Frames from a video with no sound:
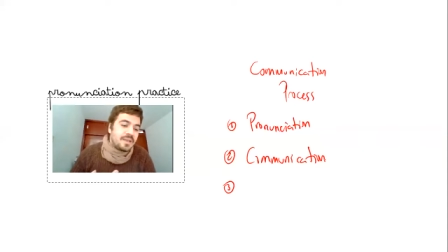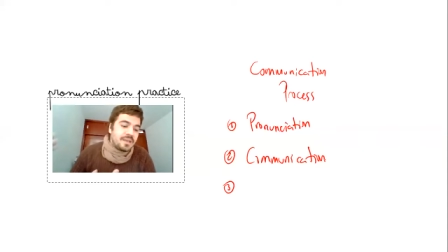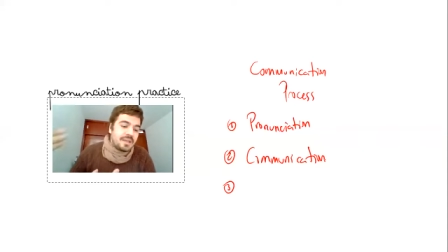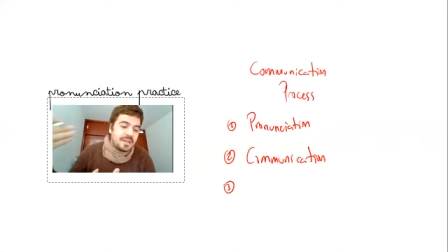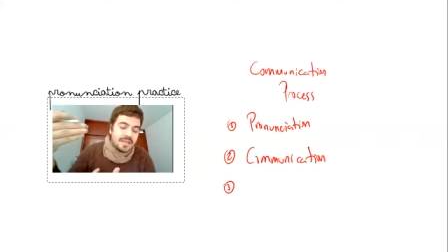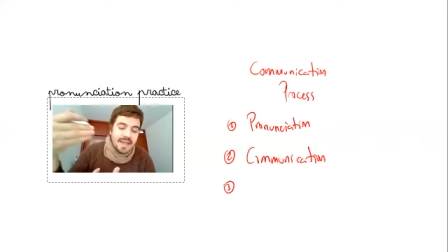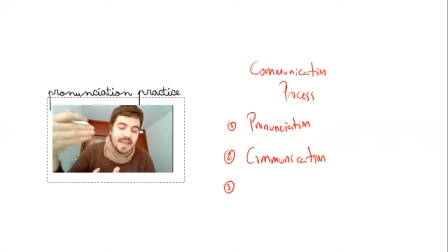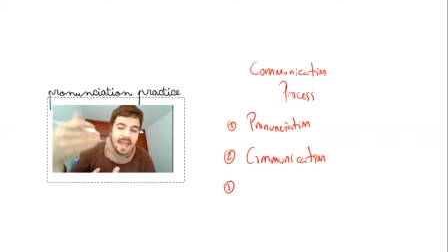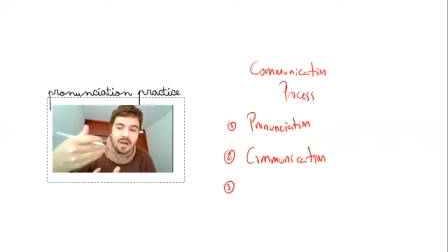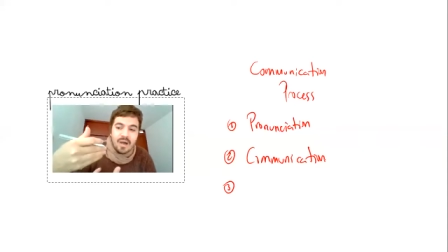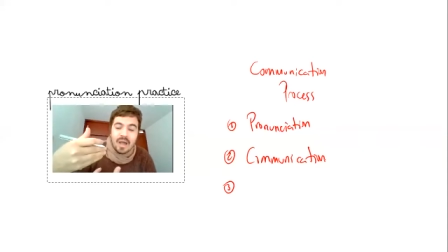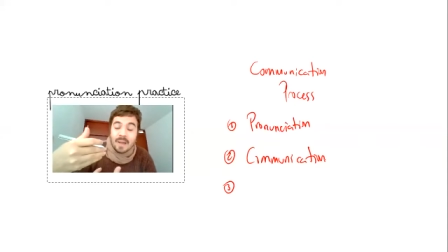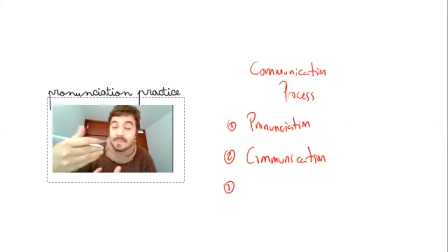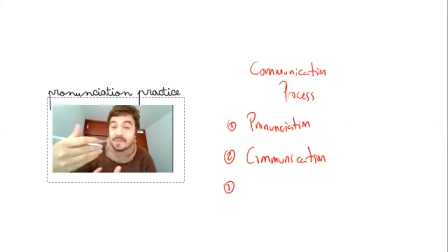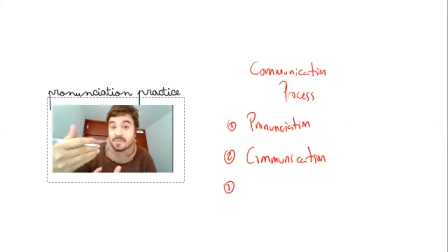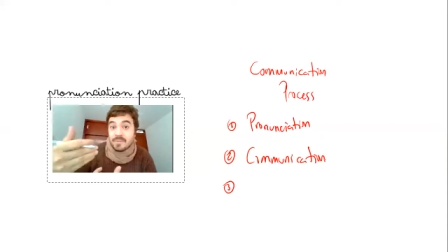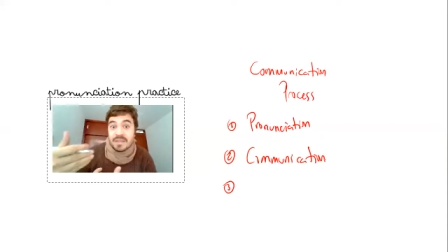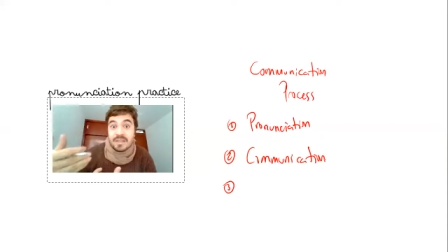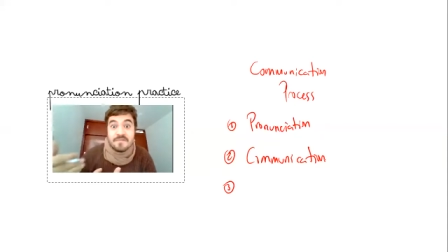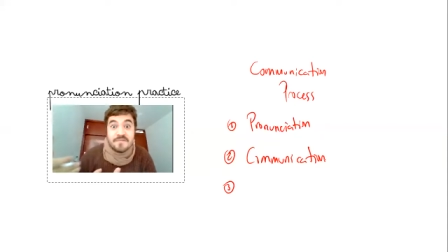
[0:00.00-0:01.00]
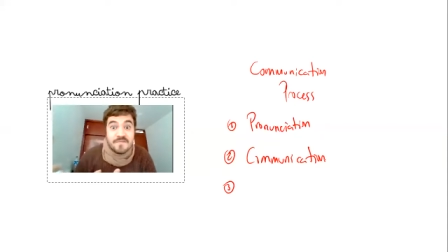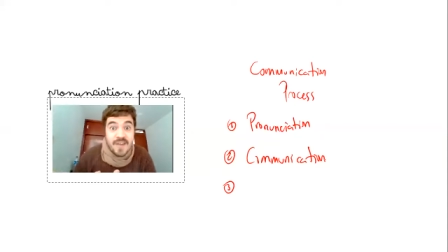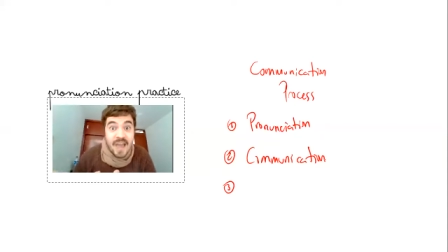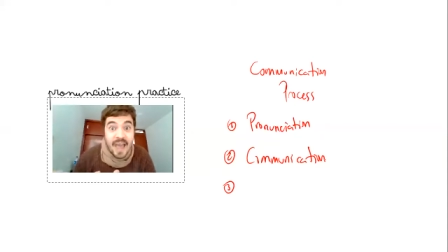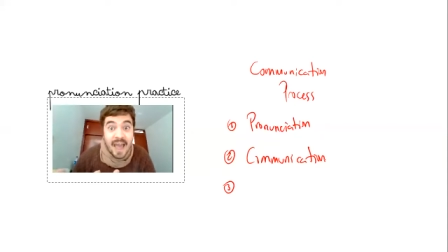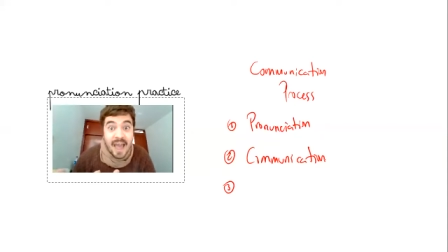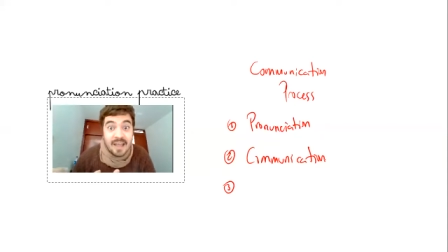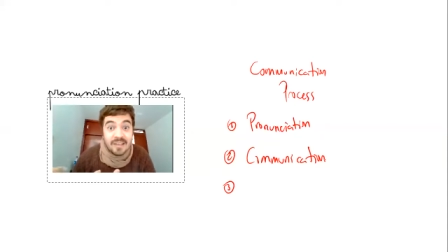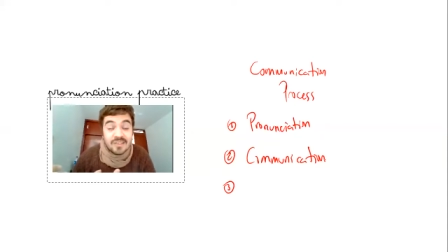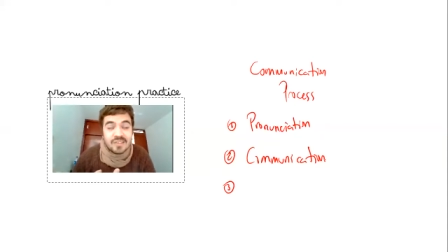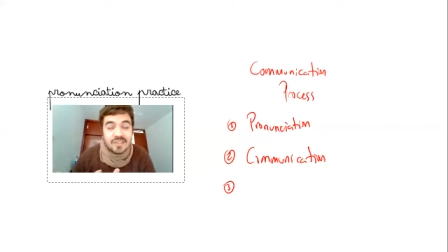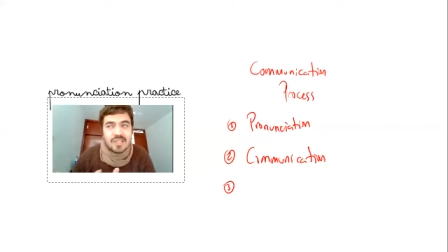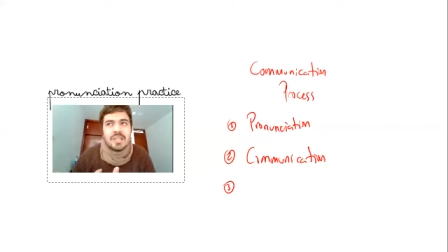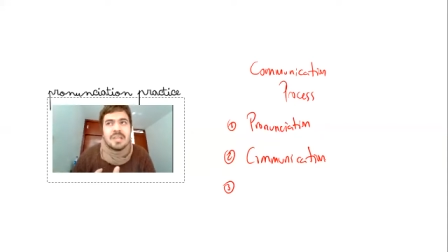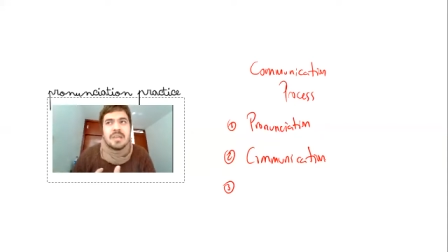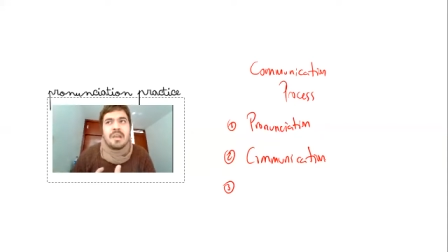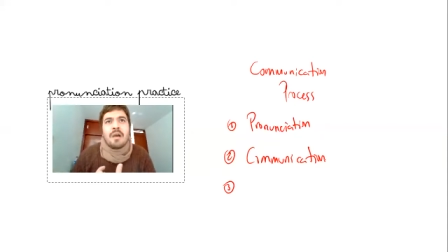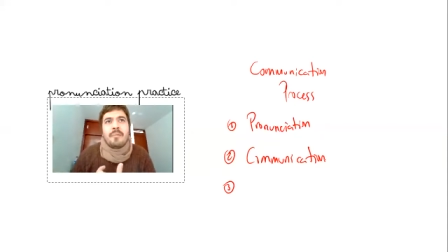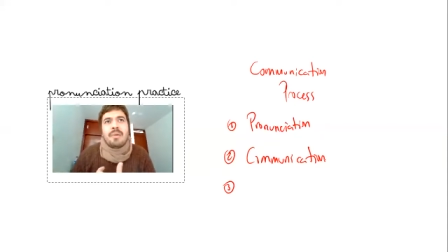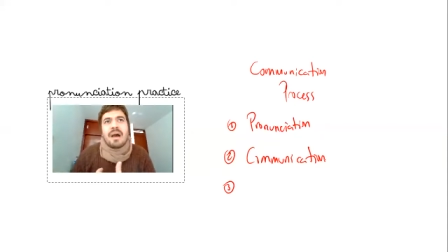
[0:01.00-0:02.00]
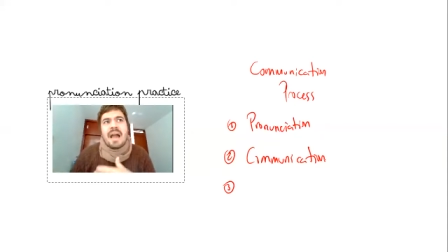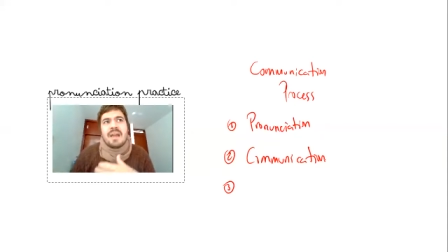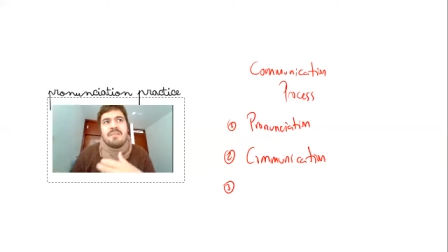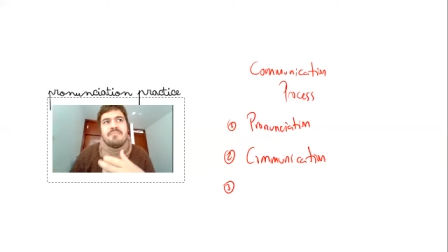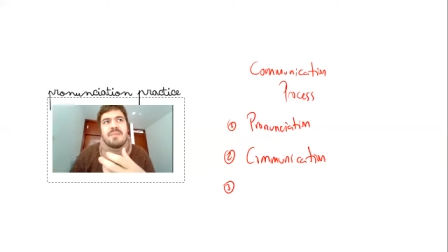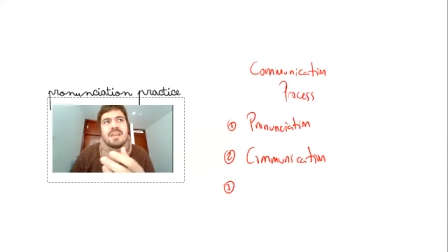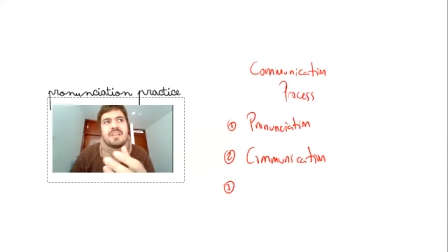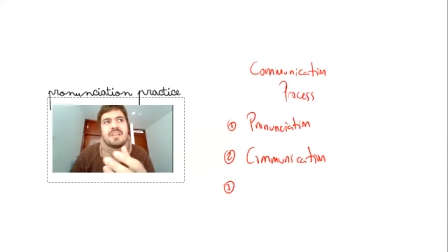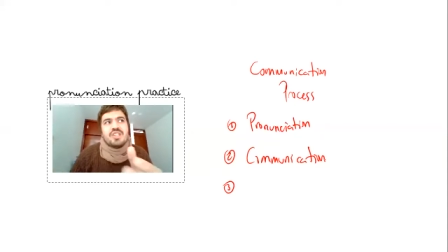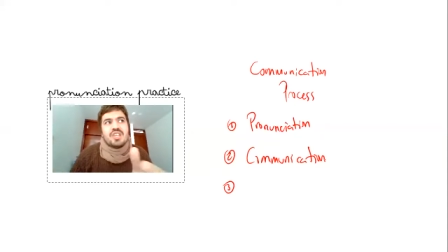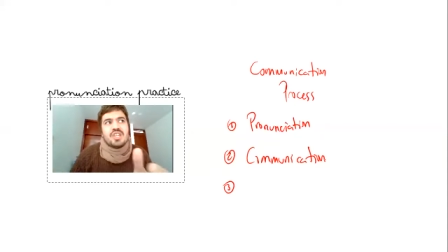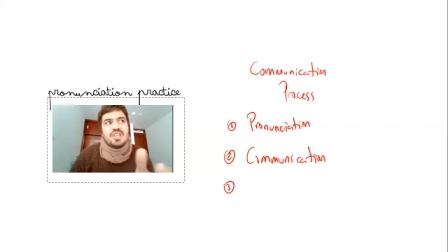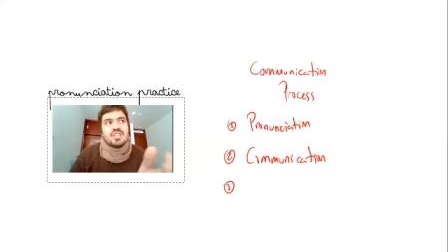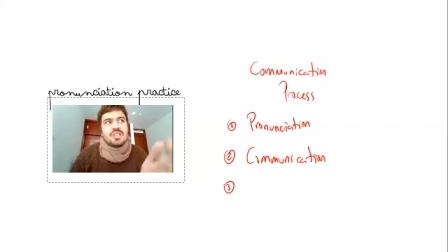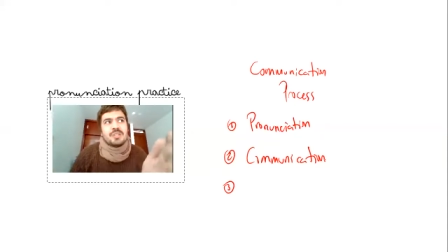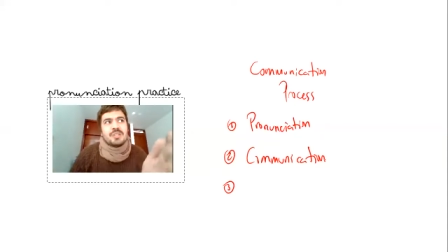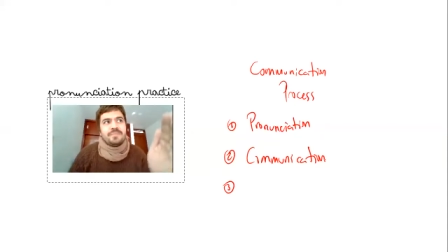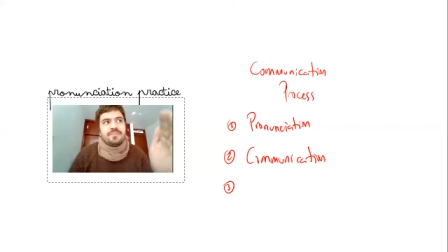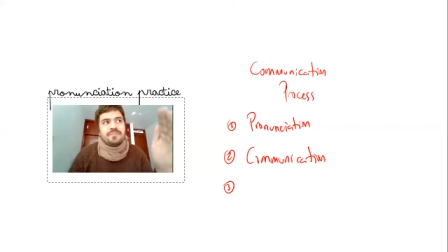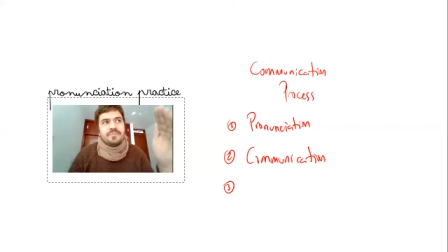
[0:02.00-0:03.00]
Now I'm speaking fast, but I may just